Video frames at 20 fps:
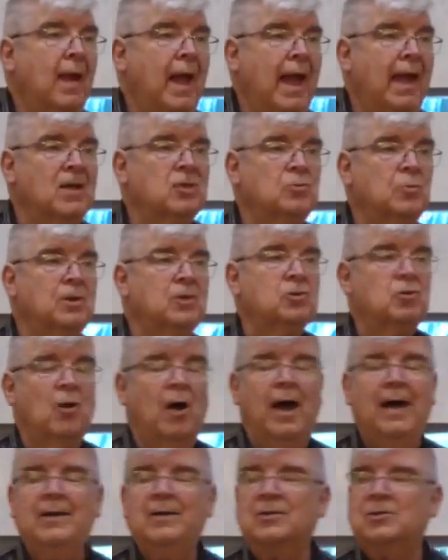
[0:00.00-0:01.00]
As we
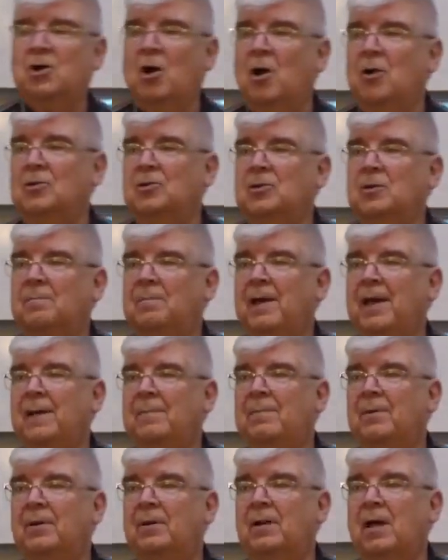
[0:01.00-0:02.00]
try to talk to
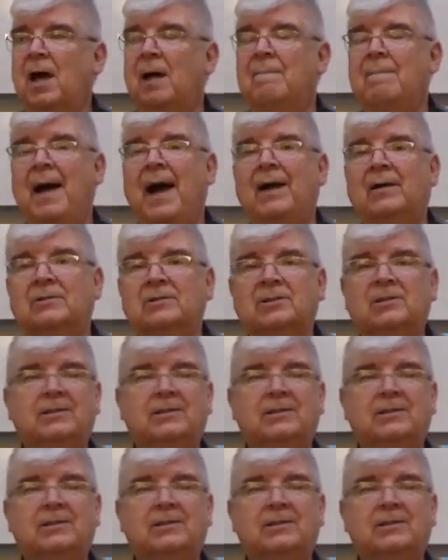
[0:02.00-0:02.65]
people about